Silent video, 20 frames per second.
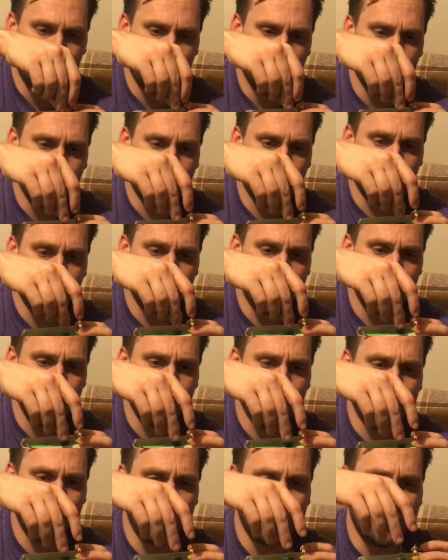We've got a green
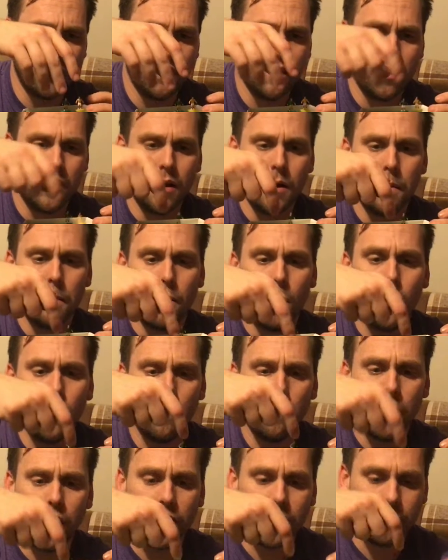one.
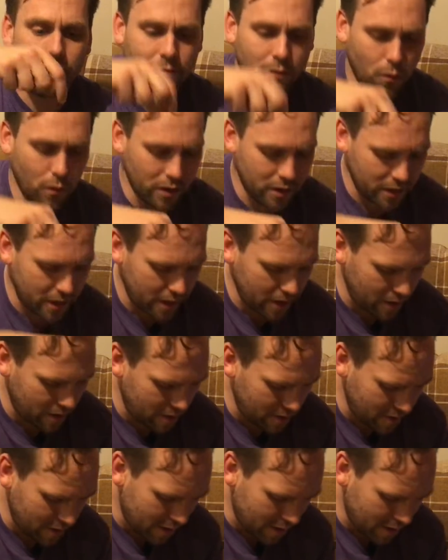Oh, they can fall in there.